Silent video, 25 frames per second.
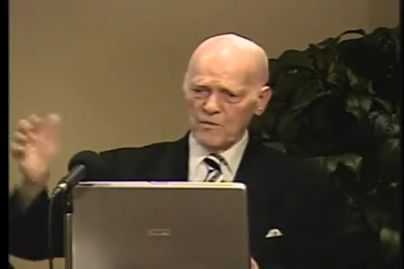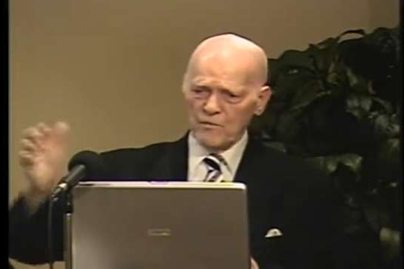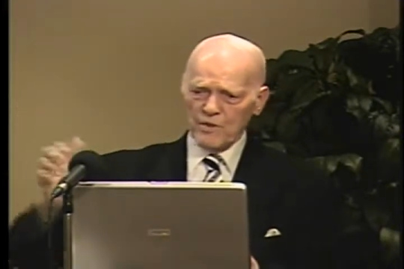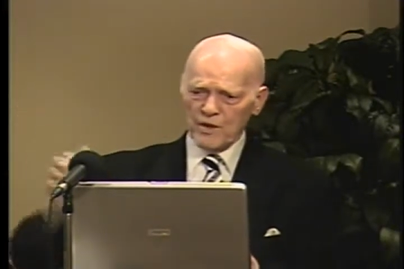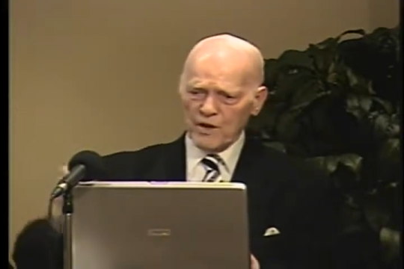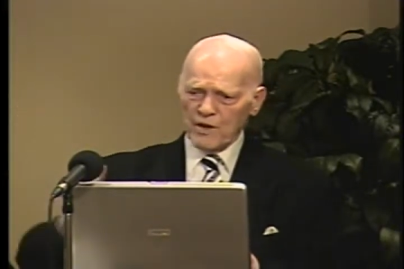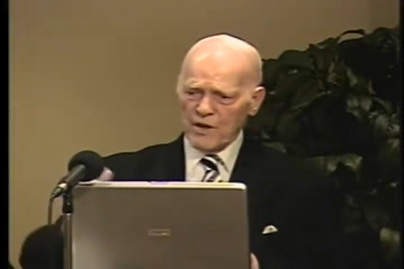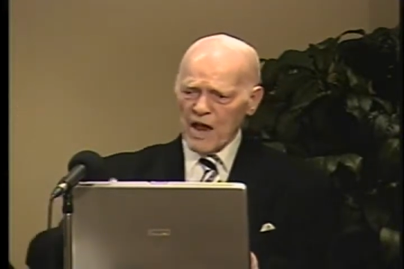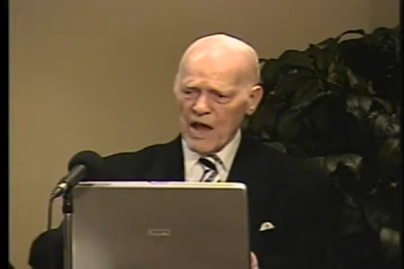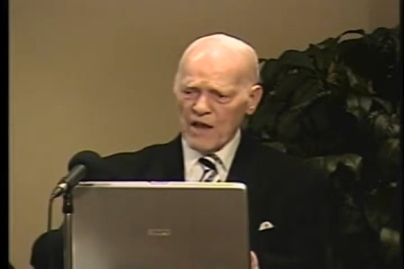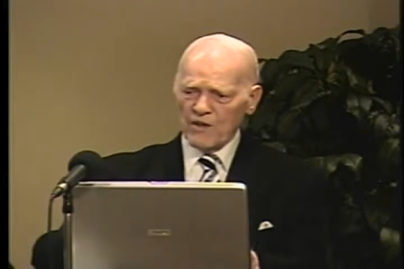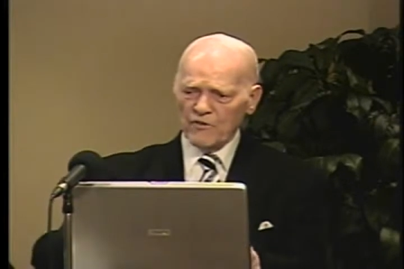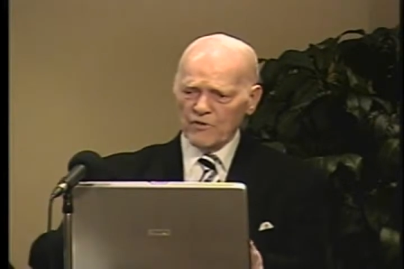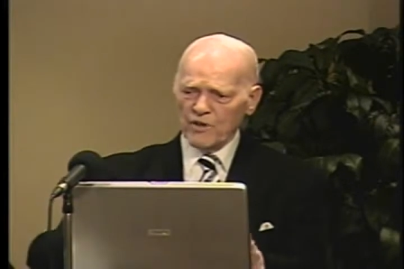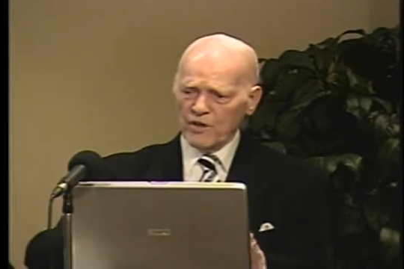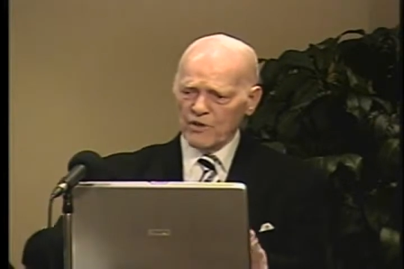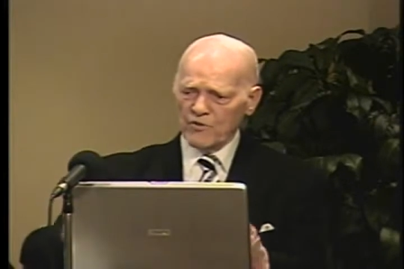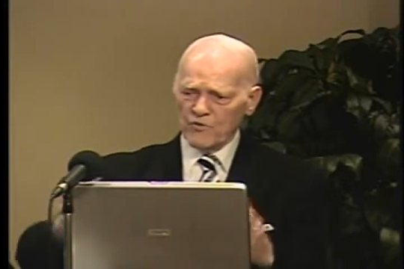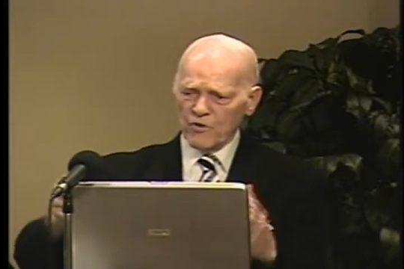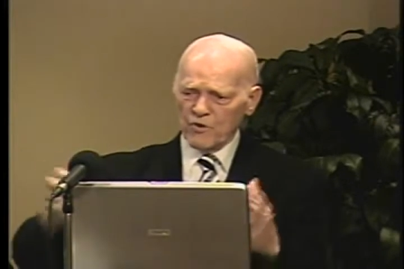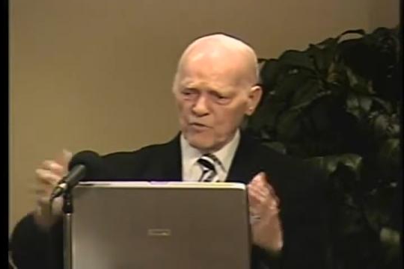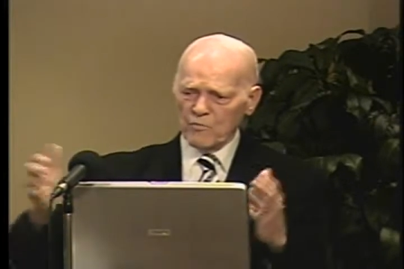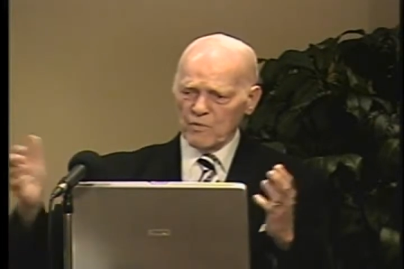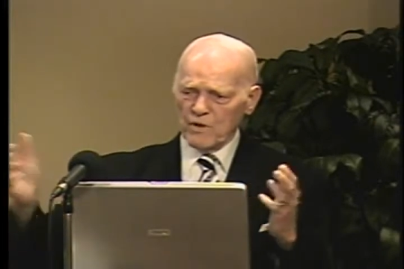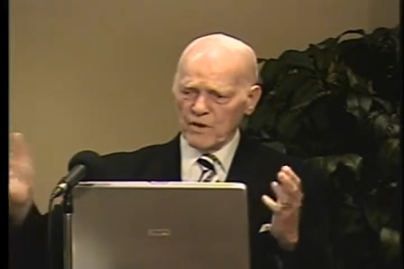The
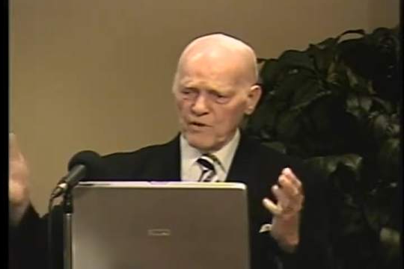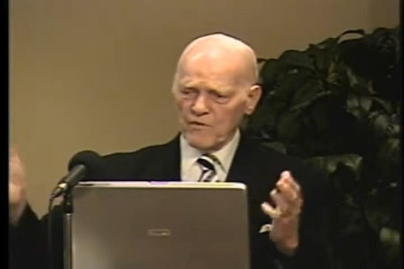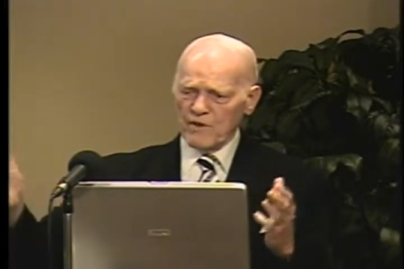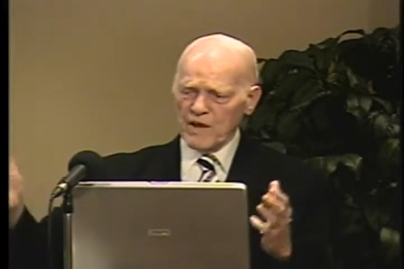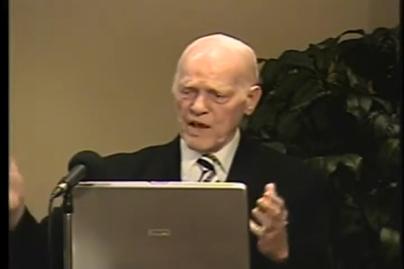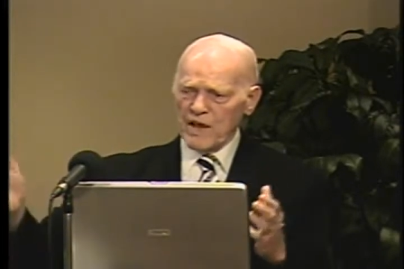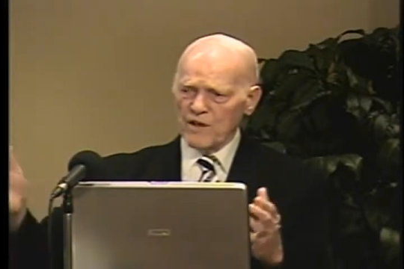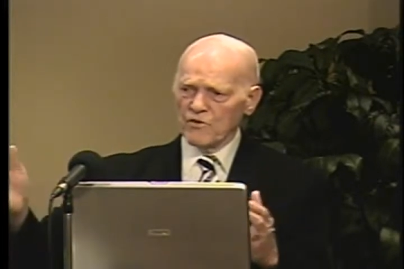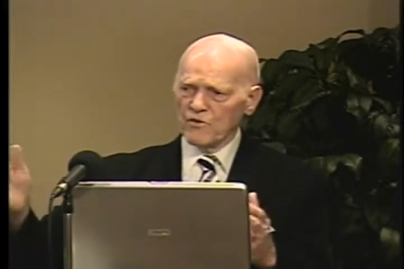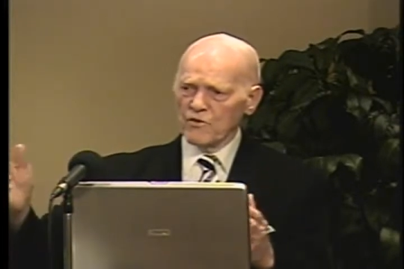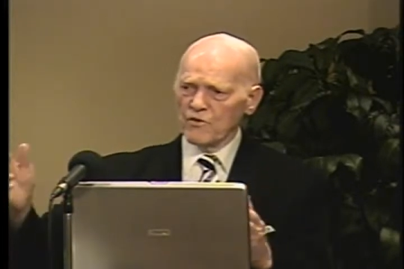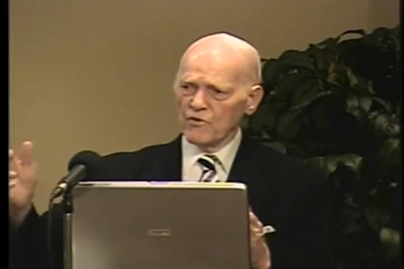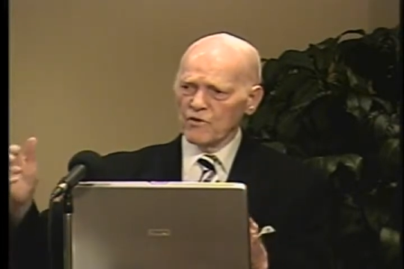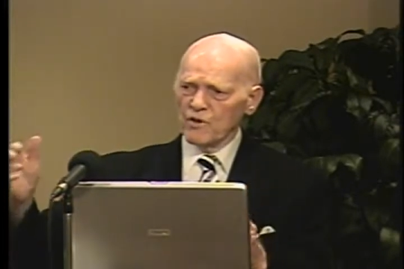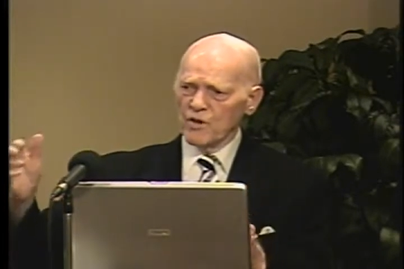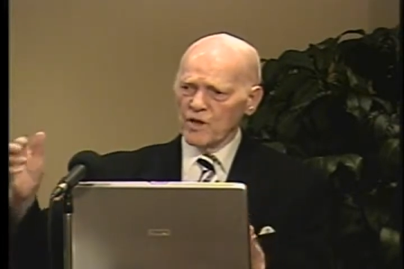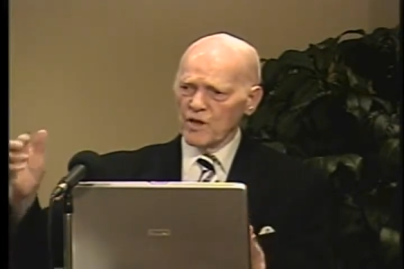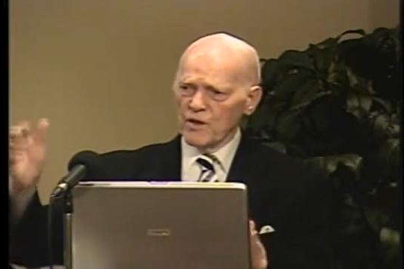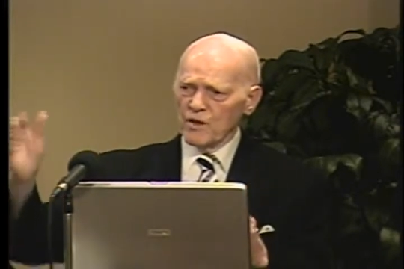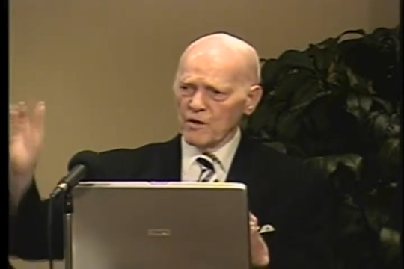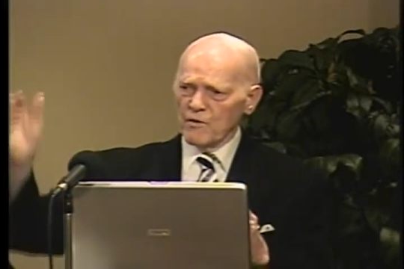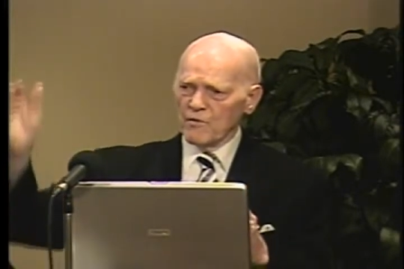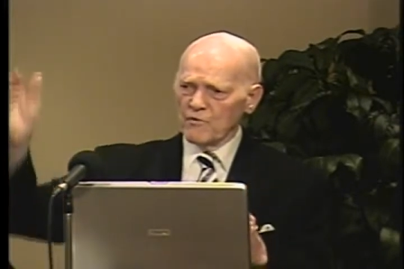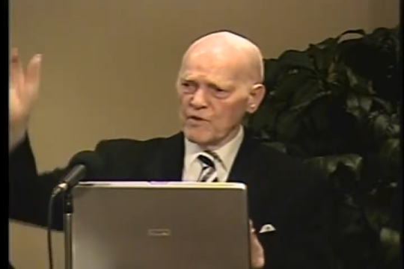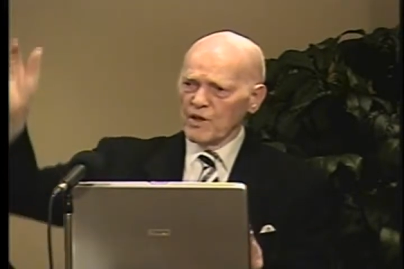Gnostics don't believe in angels.
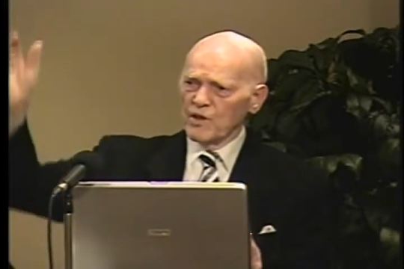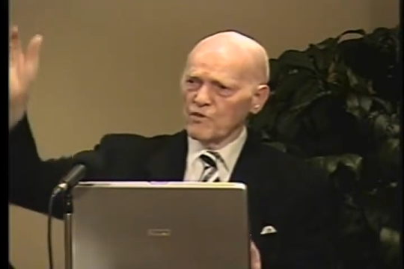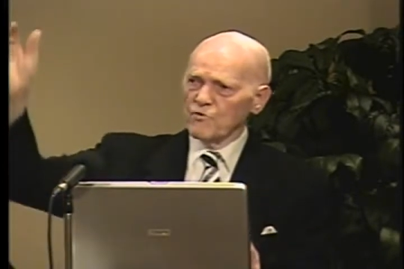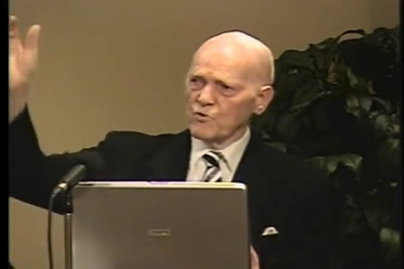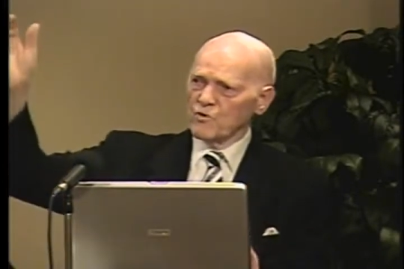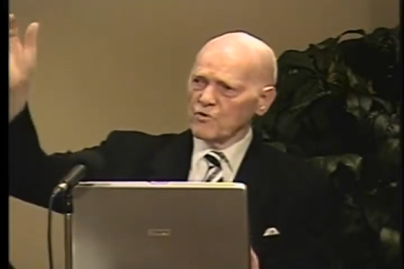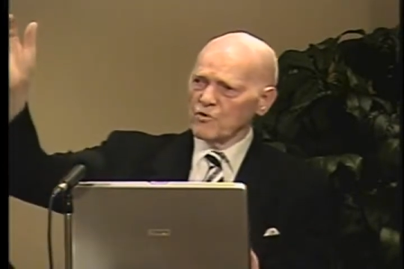This